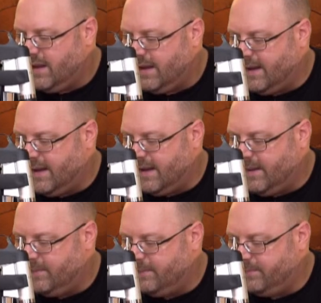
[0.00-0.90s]

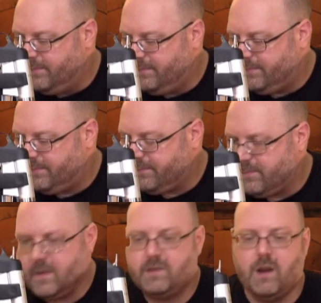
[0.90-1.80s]
Um,
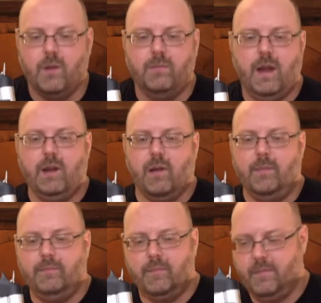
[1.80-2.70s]
so, anyway,